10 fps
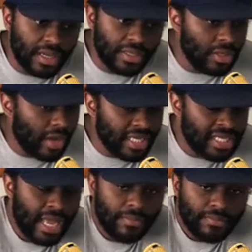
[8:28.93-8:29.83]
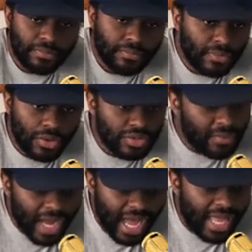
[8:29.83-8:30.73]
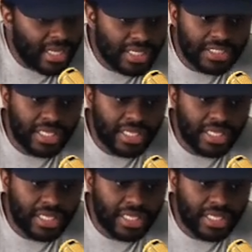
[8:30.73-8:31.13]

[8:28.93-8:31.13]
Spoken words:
you know, as time goes by and